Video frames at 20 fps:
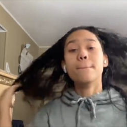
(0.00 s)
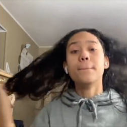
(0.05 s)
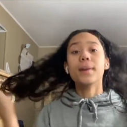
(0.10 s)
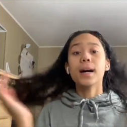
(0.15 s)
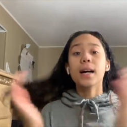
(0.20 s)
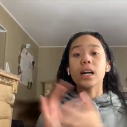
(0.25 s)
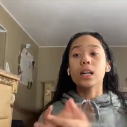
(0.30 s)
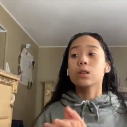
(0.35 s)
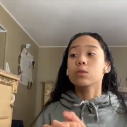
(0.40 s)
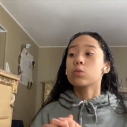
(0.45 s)

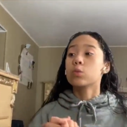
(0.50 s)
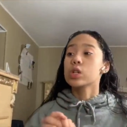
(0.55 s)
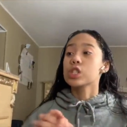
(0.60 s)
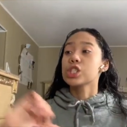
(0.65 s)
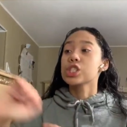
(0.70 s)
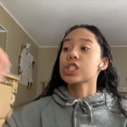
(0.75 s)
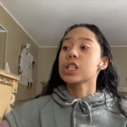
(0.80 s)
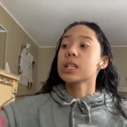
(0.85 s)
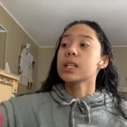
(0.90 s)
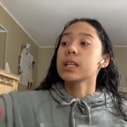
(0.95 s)
but we're
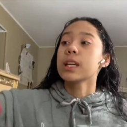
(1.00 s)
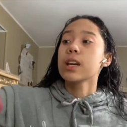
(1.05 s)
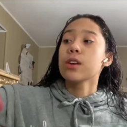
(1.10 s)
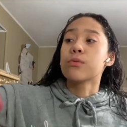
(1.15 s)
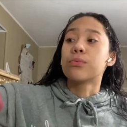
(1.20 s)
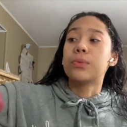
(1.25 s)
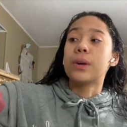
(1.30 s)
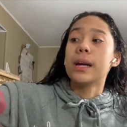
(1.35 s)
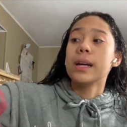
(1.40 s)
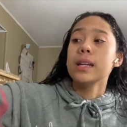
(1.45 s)
just gonna
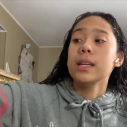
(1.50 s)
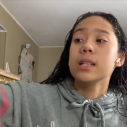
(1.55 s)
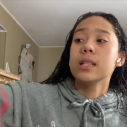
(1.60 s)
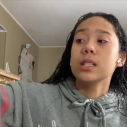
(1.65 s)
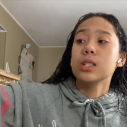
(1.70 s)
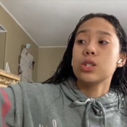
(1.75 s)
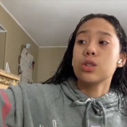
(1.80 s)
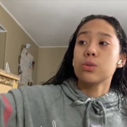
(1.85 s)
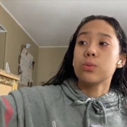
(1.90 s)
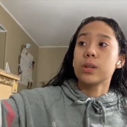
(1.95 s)
get right
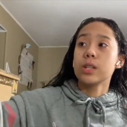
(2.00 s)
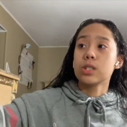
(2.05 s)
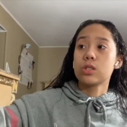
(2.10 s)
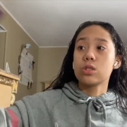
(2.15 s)
into it.